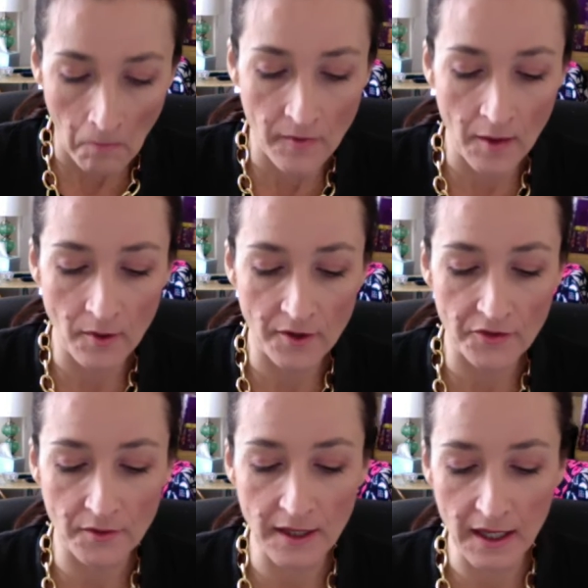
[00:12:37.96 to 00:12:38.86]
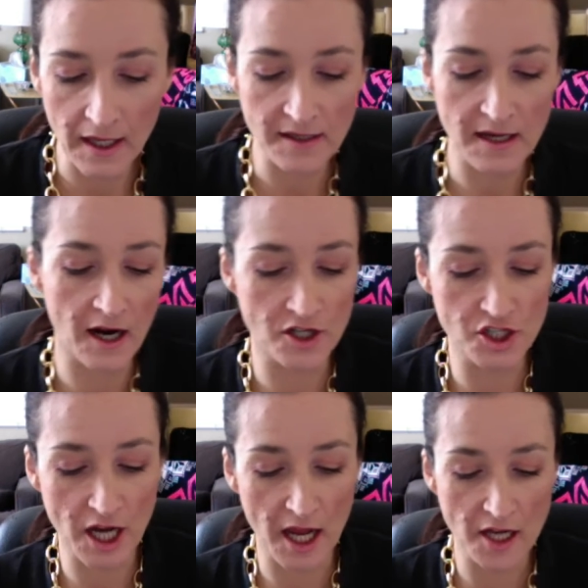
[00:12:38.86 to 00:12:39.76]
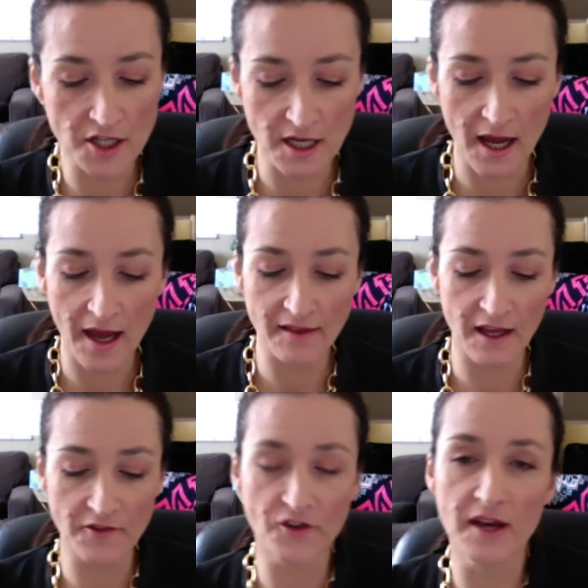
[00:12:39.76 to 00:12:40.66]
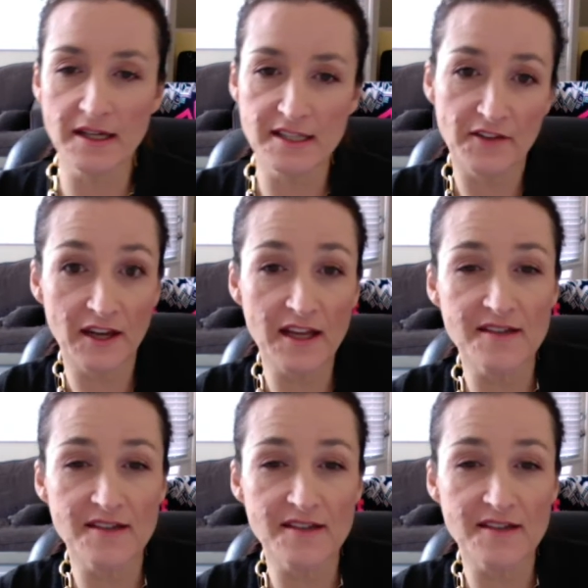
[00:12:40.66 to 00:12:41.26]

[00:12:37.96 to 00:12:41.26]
Number 3, our judge and I love creativity.